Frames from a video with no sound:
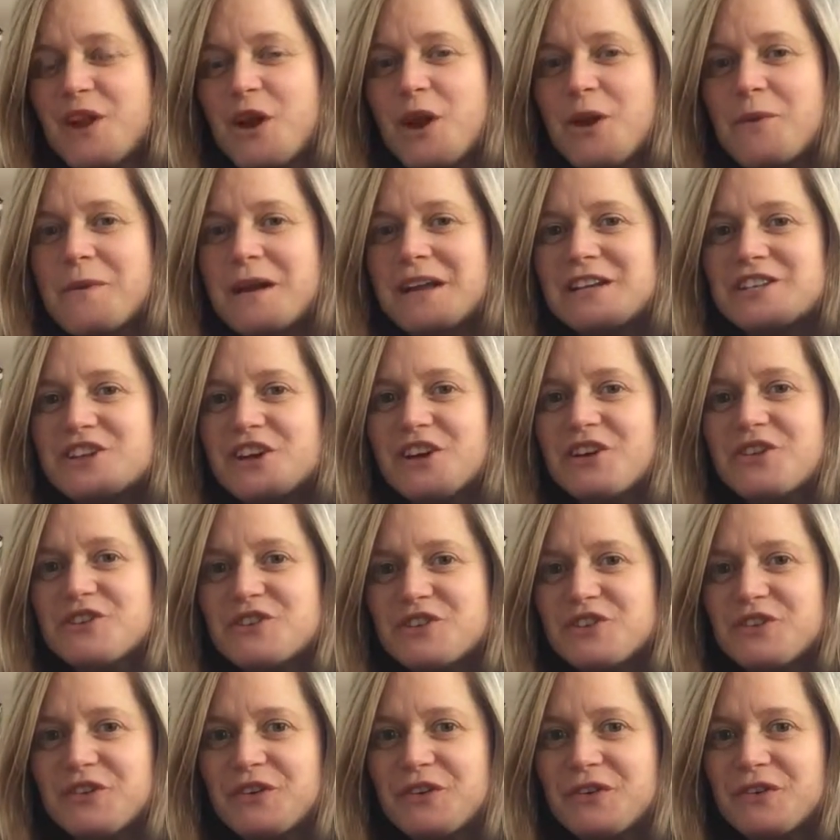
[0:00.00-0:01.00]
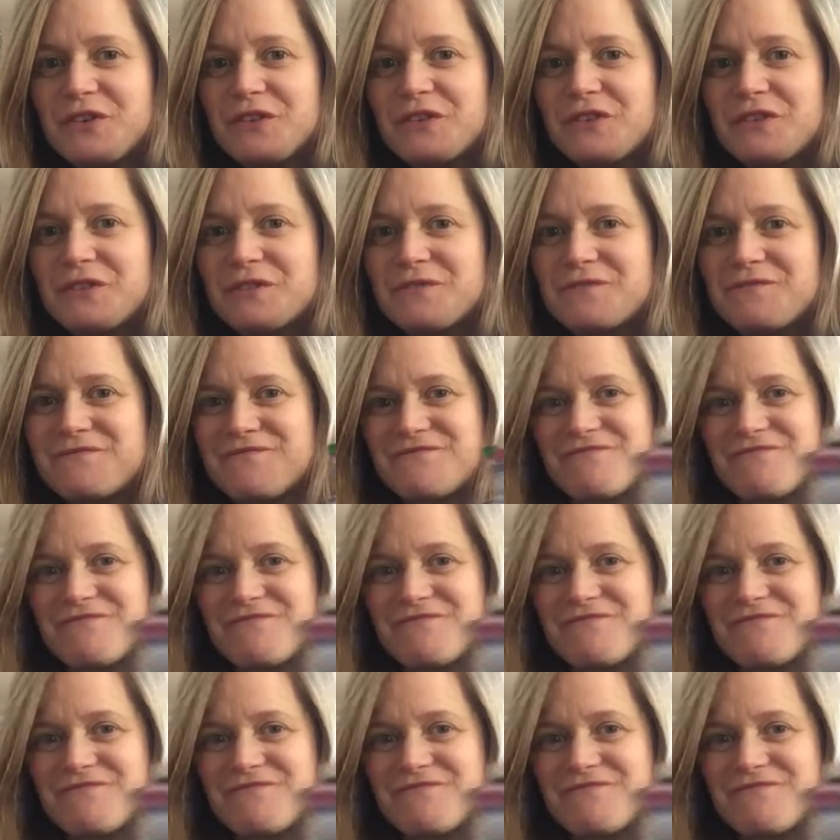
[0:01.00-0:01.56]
are my junk journals.